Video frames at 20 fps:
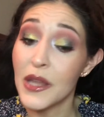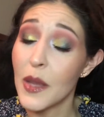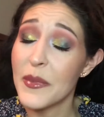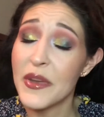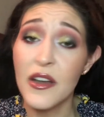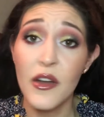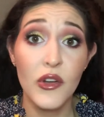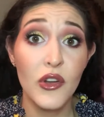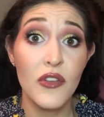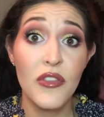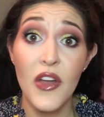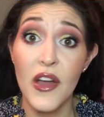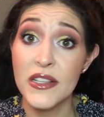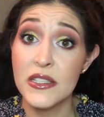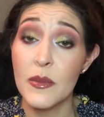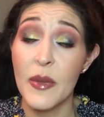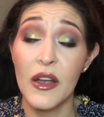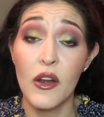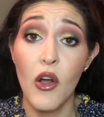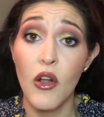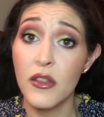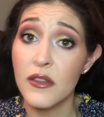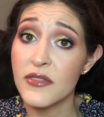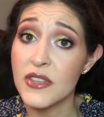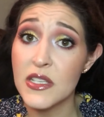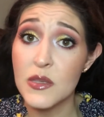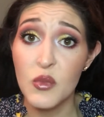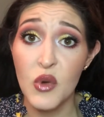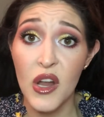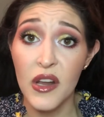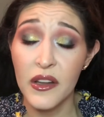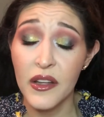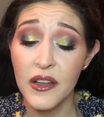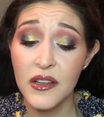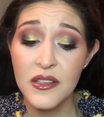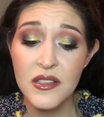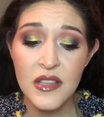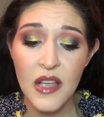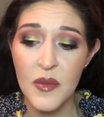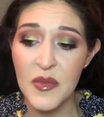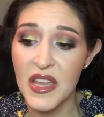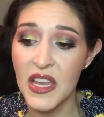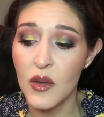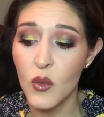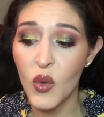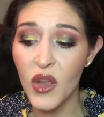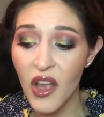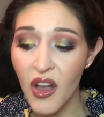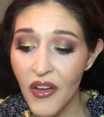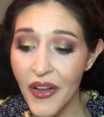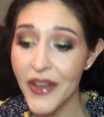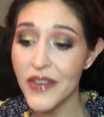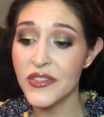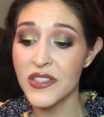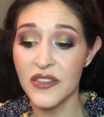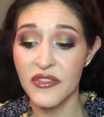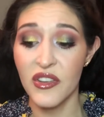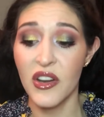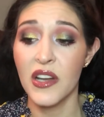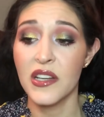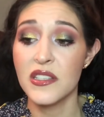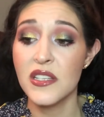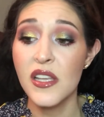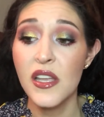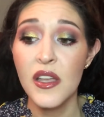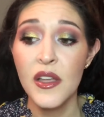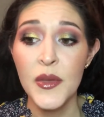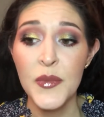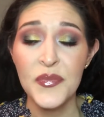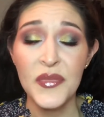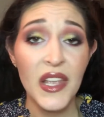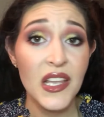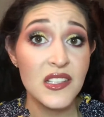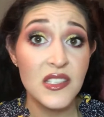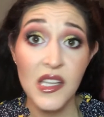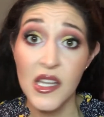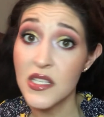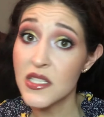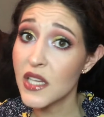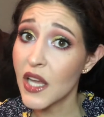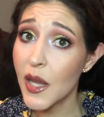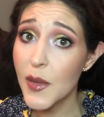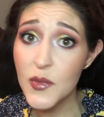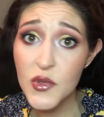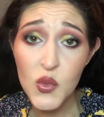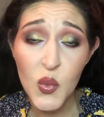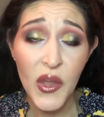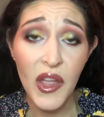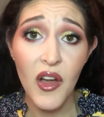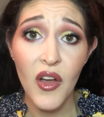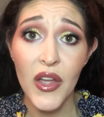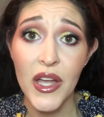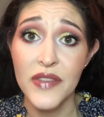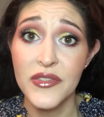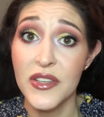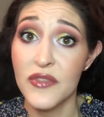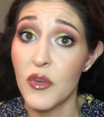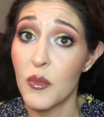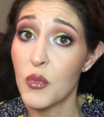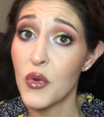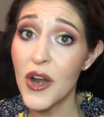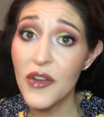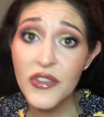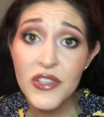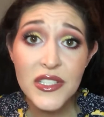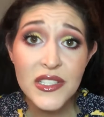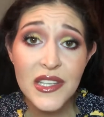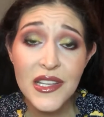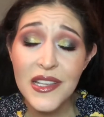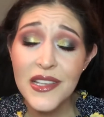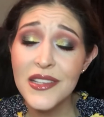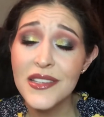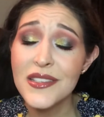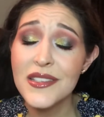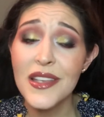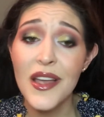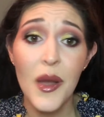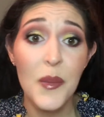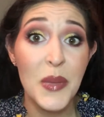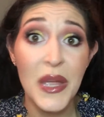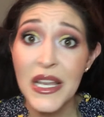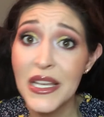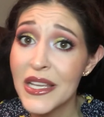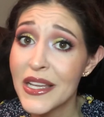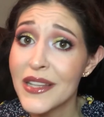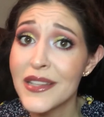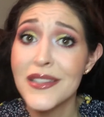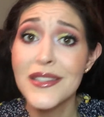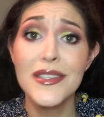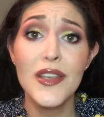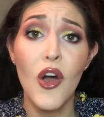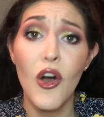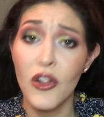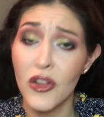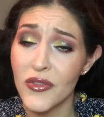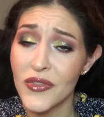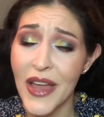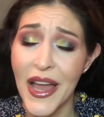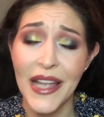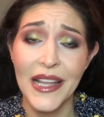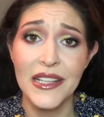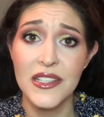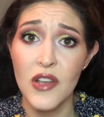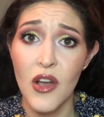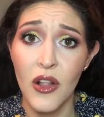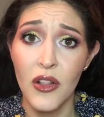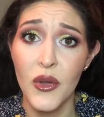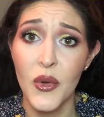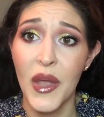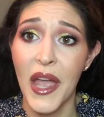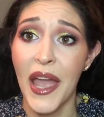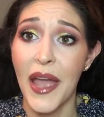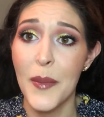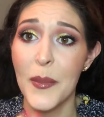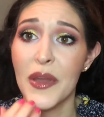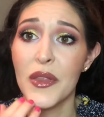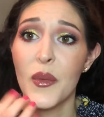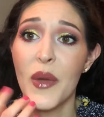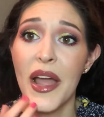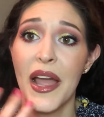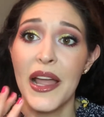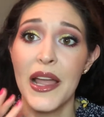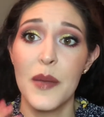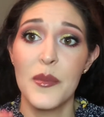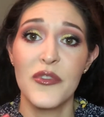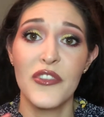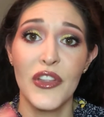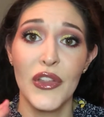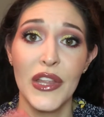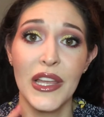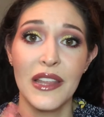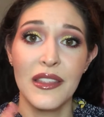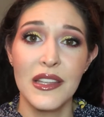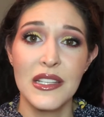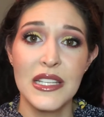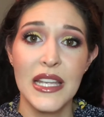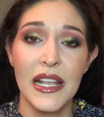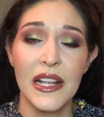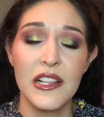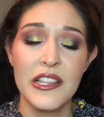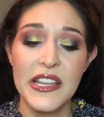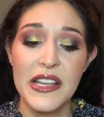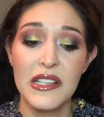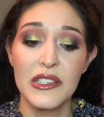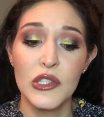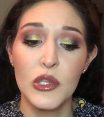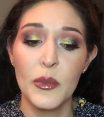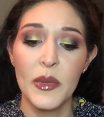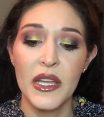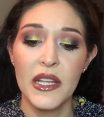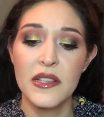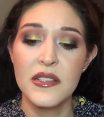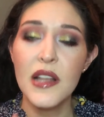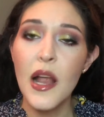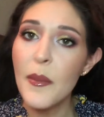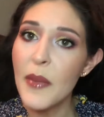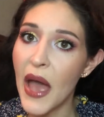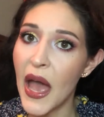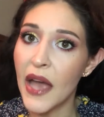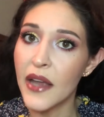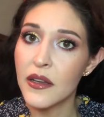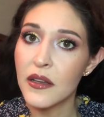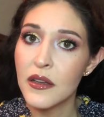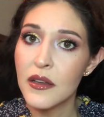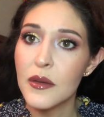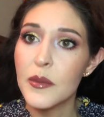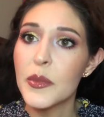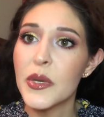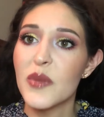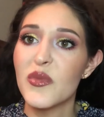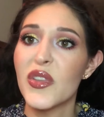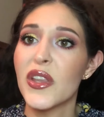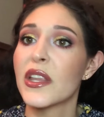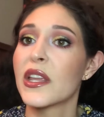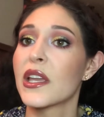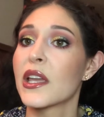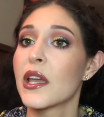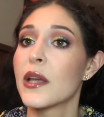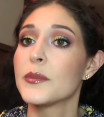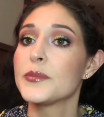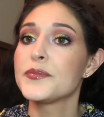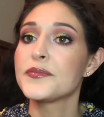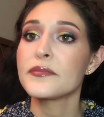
Let me know your thoughts about all of these products. I mean, we all have different skin types, we all have different preferences, opinions, all of that. It's all okay. By the way, I am feeling the tingling a little bit. It's not bad, but I'm feeling it.